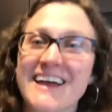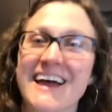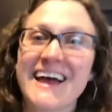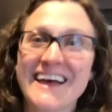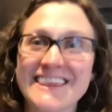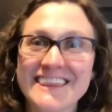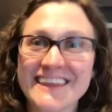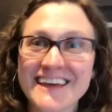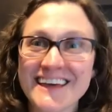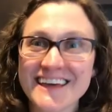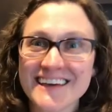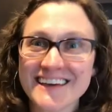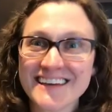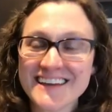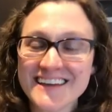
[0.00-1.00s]
and
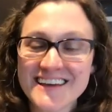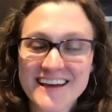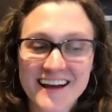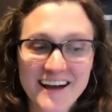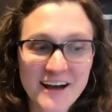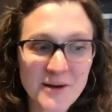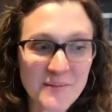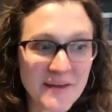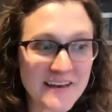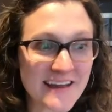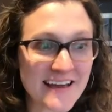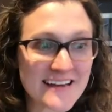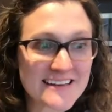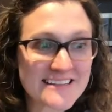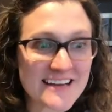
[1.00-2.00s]
then at
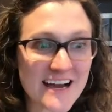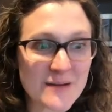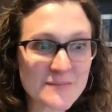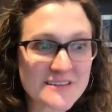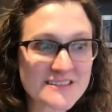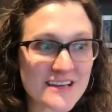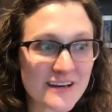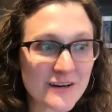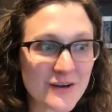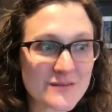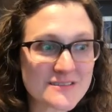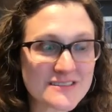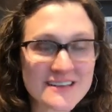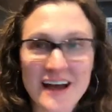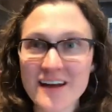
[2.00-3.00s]
nighttime the sun
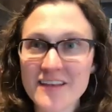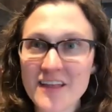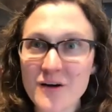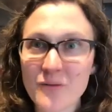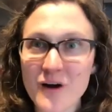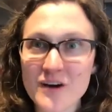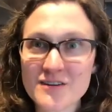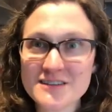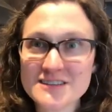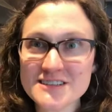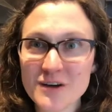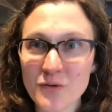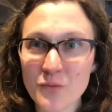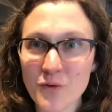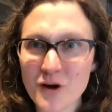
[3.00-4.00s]
goes down and that water's
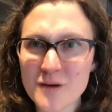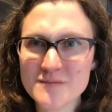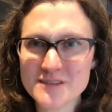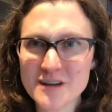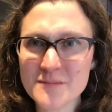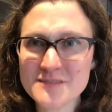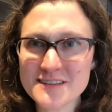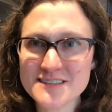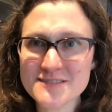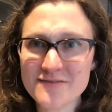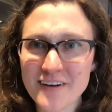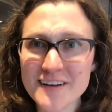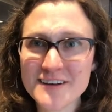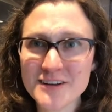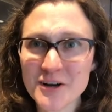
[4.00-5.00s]
still warm. Sometimes it's
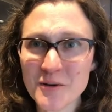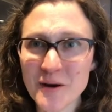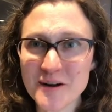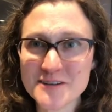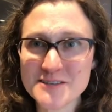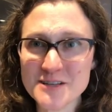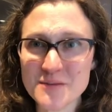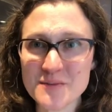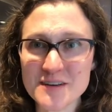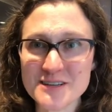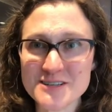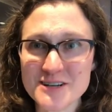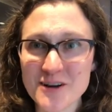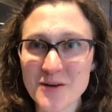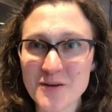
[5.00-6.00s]
fun to go out to the
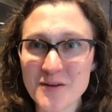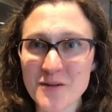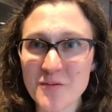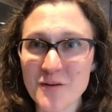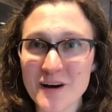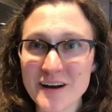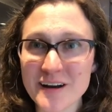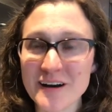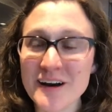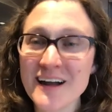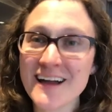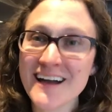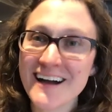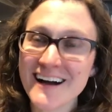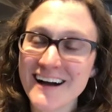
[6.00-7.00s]
beach and go in the water
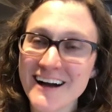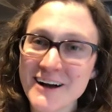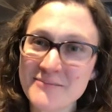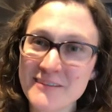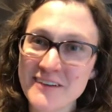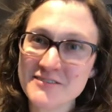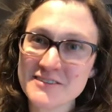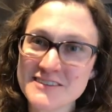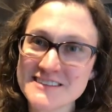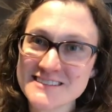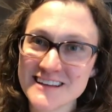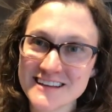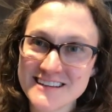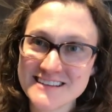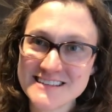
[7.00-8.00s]
after the
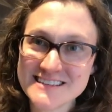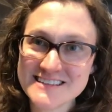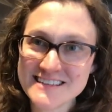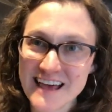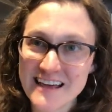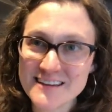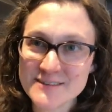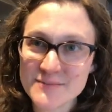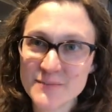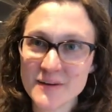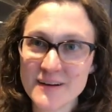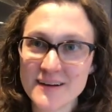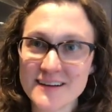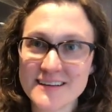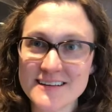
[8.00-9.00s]
sun is set,
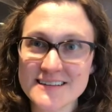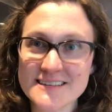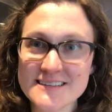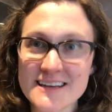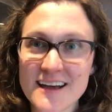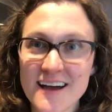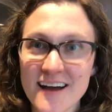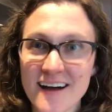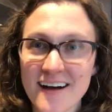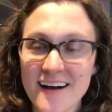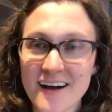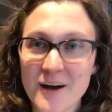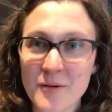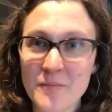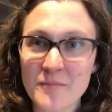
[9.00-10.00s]
because
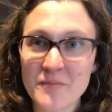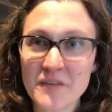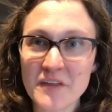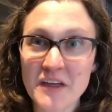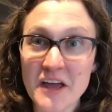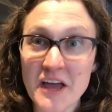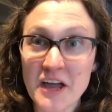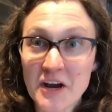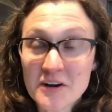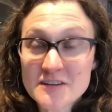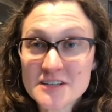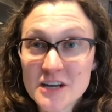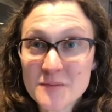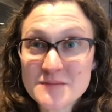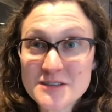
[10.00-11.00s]
the air
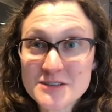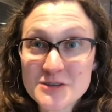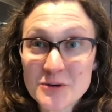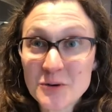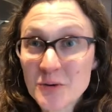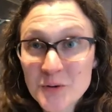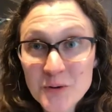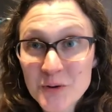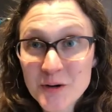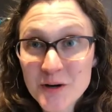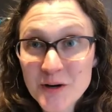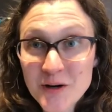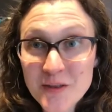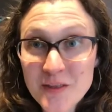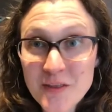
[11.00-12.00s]
sometimes is
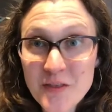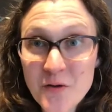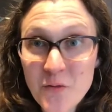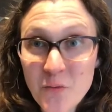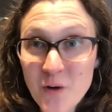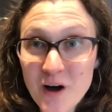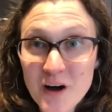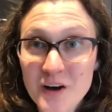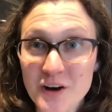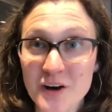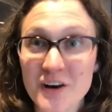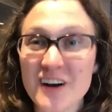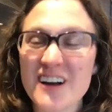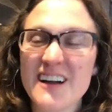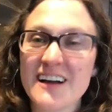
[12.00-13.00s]
cooler than the
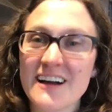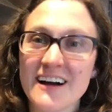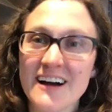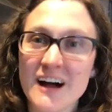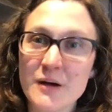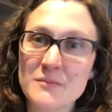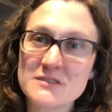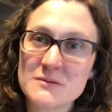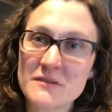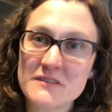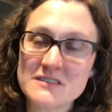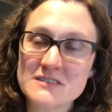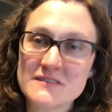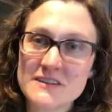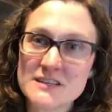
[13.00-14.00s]
water. Some of
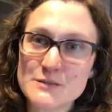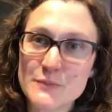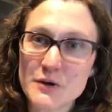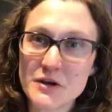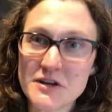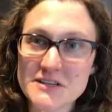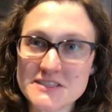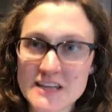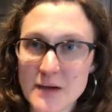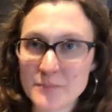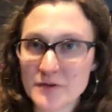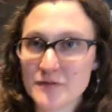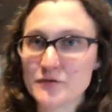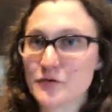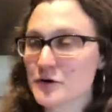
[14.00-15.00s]
us have experienced that
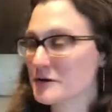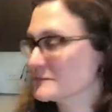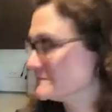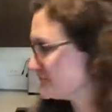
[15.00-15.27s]
before,